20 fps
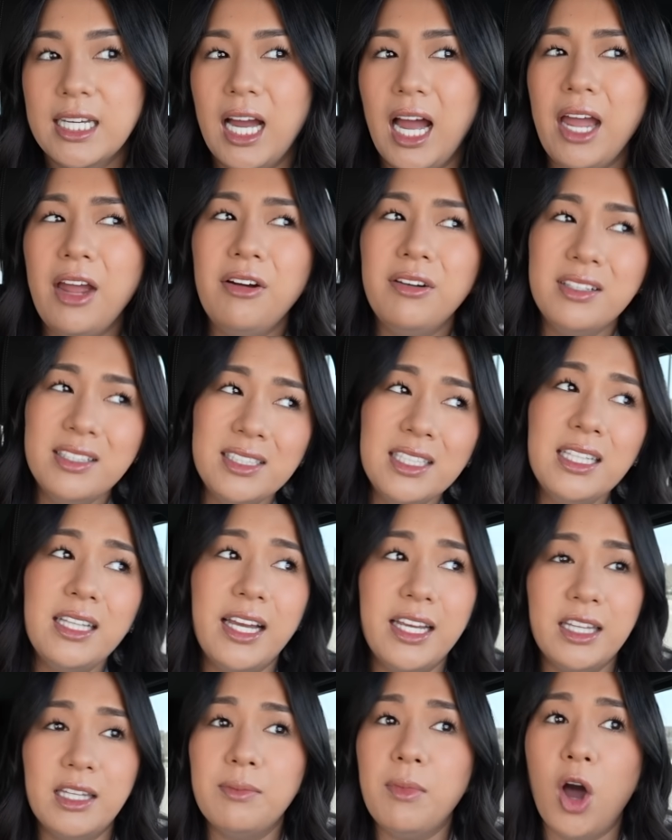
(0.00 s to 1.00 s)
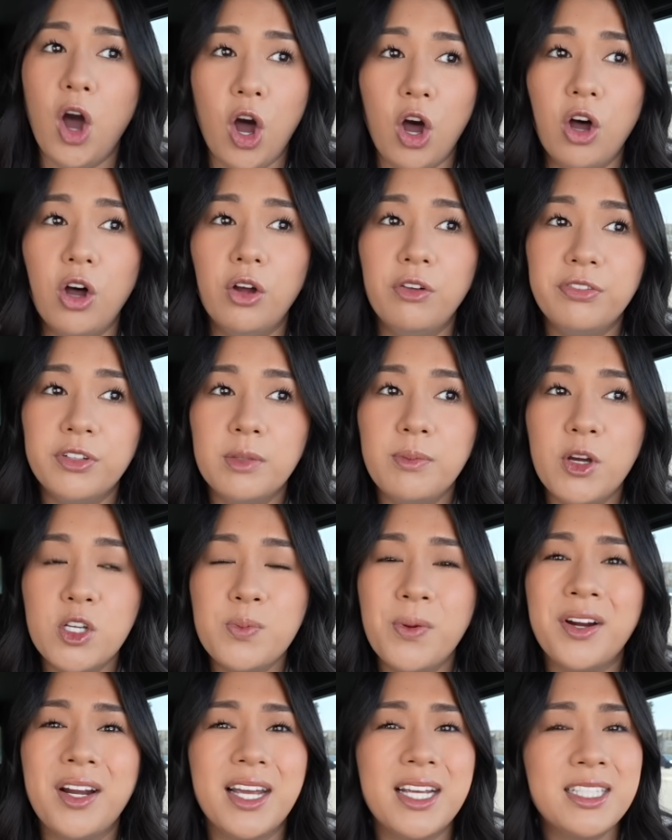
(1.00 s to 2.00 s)
I honestly like them all for the most
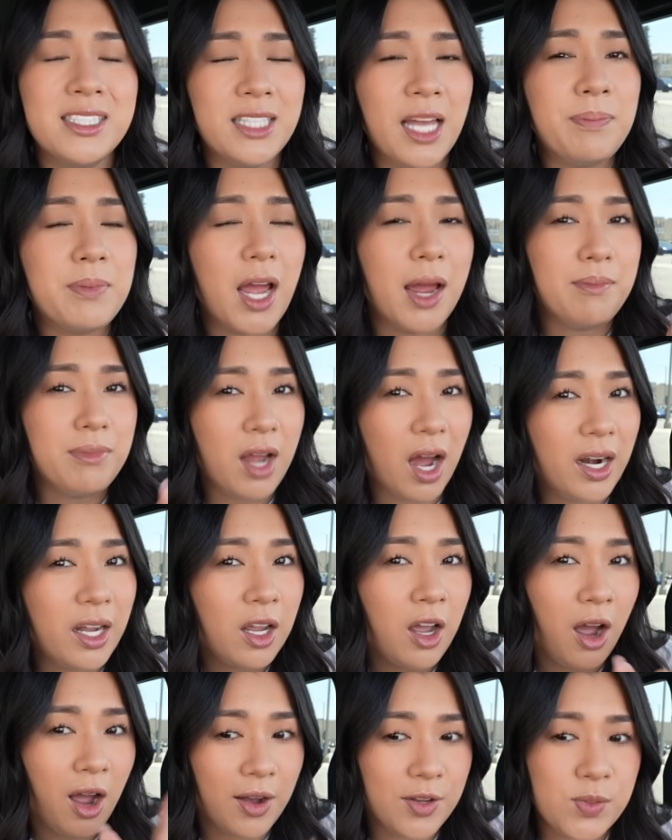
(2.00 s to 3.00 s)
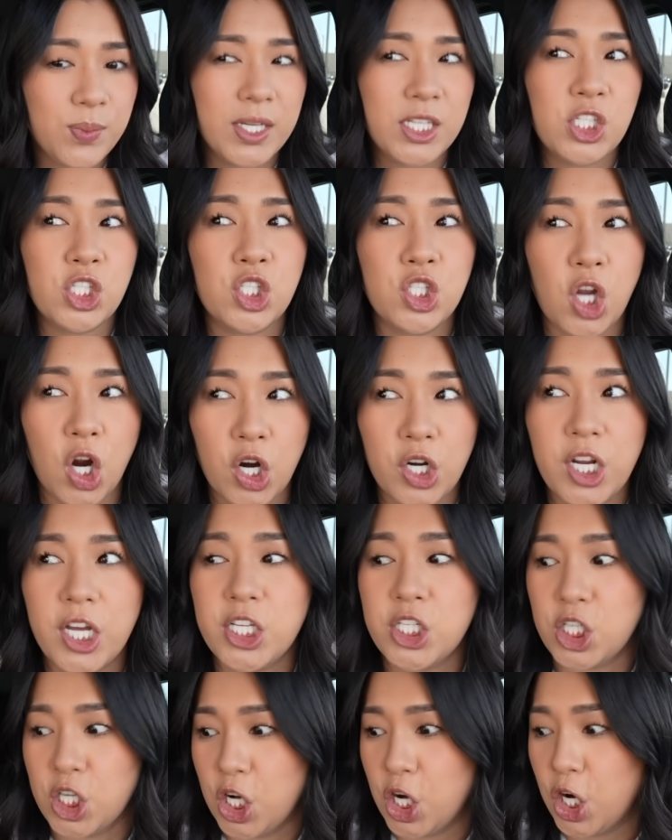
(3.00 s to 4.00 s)
part, except I'm not a Cosmic Stardust